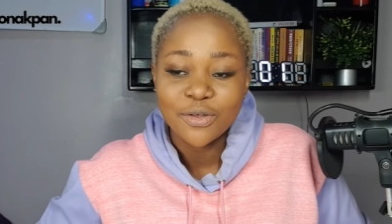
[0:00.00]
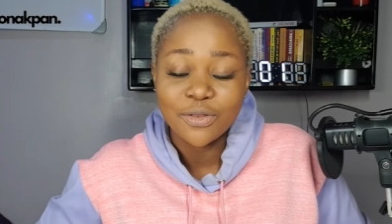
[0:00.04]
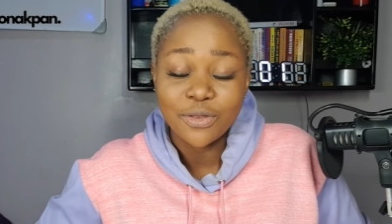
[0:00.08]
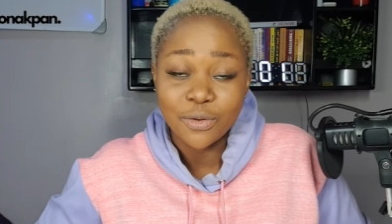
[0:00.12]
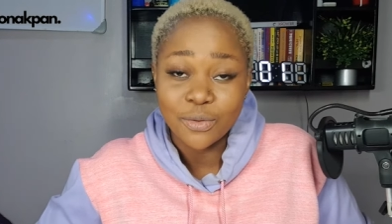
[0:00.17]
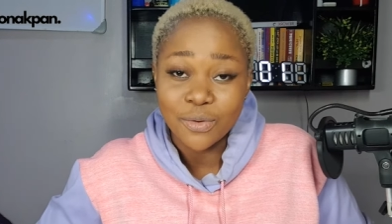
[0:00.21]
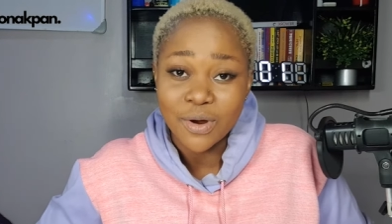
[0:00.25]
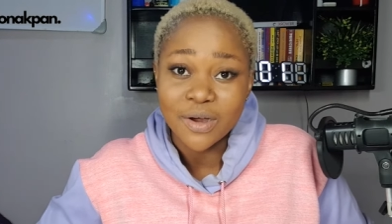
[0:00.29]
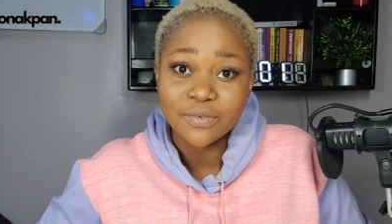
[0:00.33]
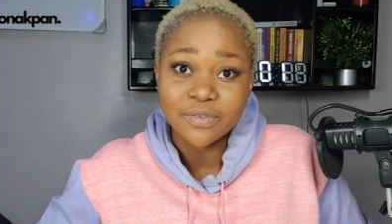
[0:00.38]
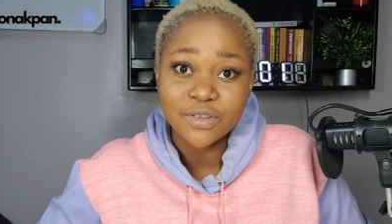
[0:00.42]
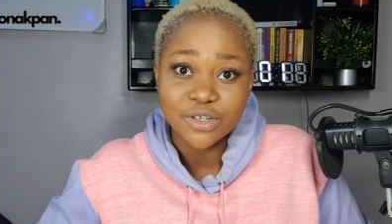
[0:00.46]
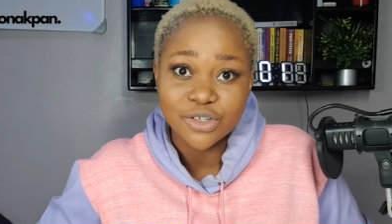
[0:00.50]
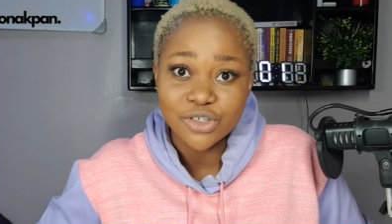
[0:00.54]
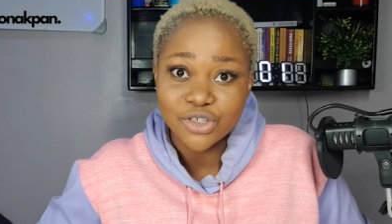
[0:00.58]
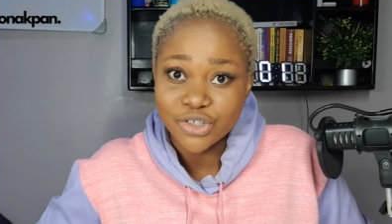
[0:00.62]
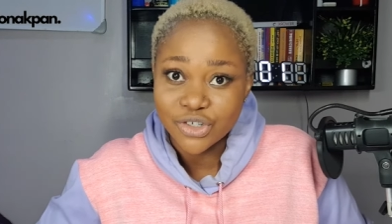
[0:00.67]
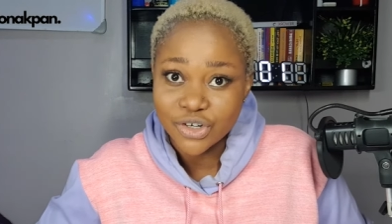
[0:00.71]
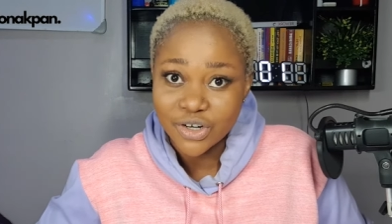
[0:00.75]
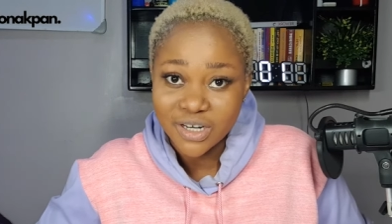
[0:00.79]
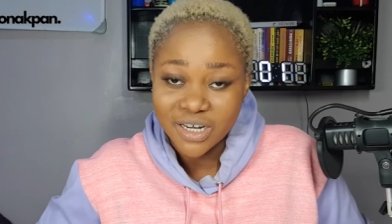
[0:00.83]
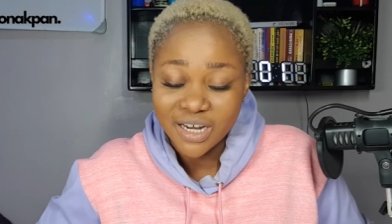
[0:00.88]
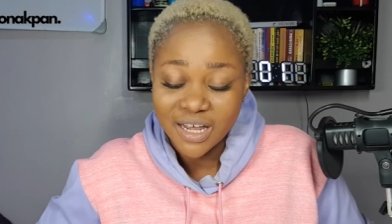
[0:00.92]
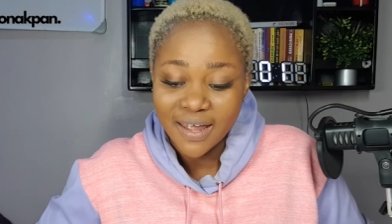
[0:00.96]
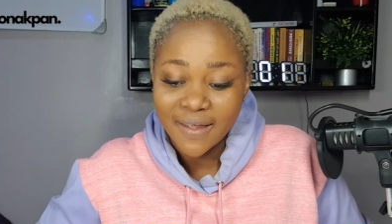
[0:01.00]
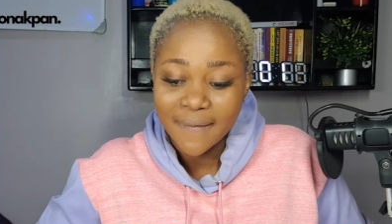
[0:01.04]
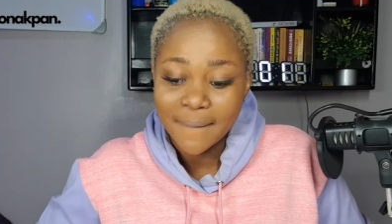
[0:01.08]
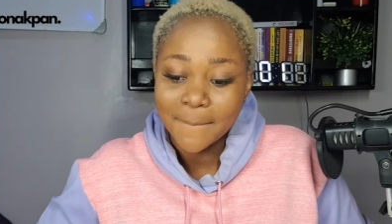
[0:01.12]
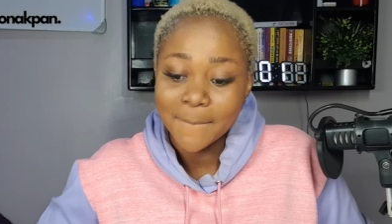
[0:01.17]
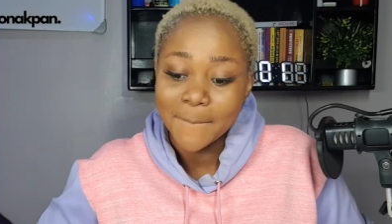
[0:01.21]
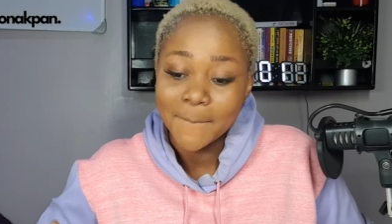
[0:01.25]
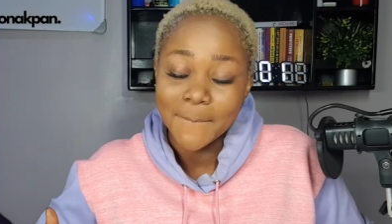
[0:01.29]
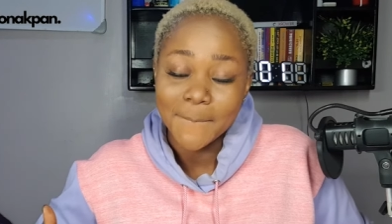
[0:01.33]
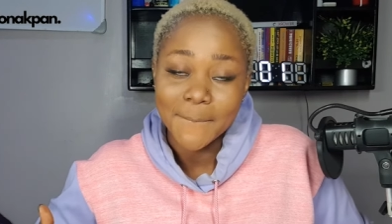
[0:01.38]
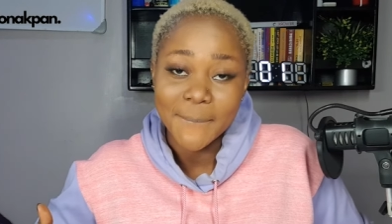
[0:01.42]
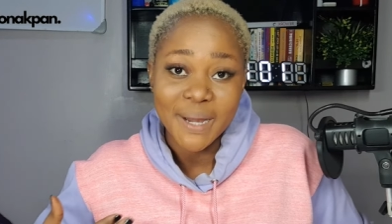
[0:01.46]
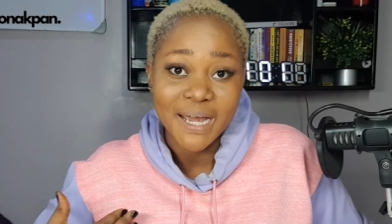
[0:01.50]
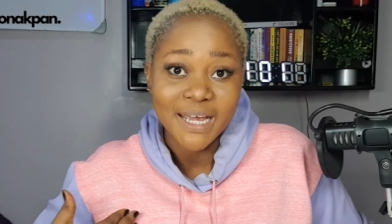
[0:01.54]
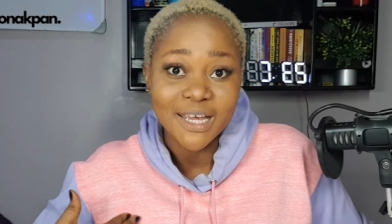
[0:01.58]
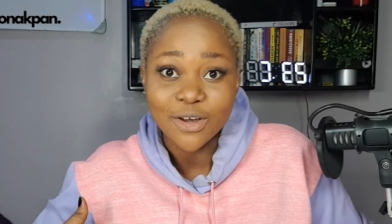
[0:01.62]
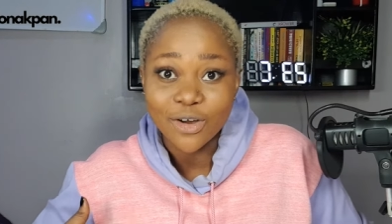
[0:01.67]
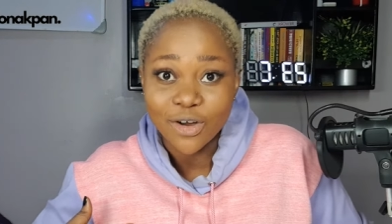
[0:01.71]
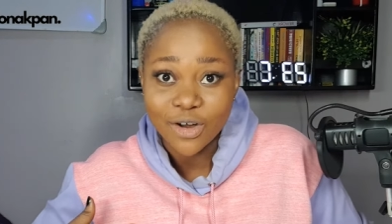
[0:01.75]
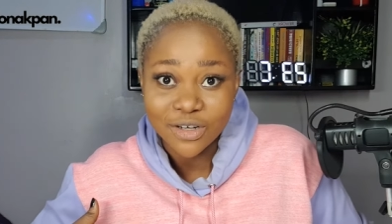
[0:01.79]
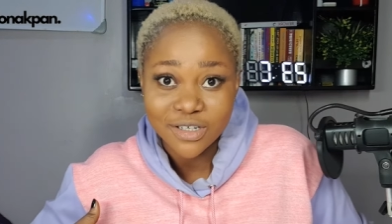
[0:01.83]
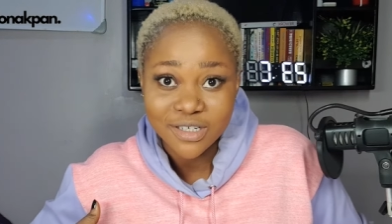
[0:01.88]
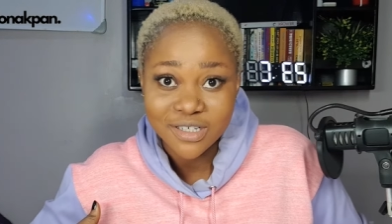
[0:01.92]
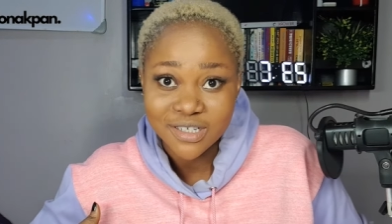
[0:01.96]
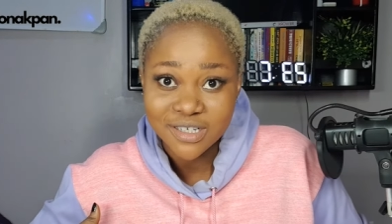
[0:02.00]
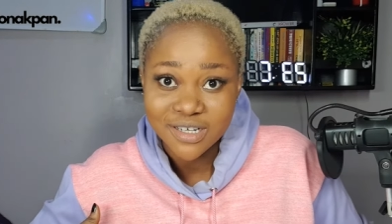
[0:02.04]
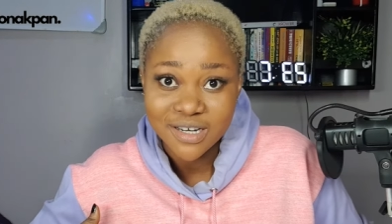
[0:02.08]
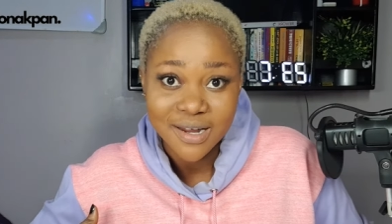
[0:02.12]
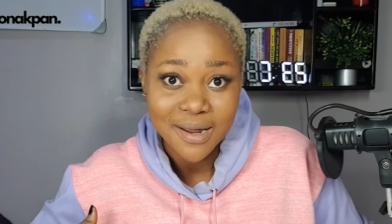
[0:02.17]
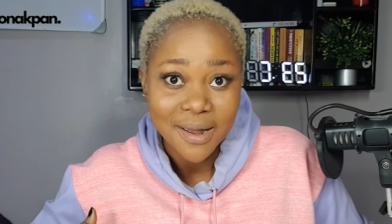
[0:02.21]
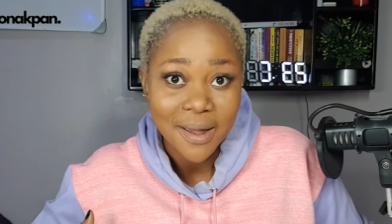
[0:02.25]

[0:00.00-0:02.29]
throughout this journey. My God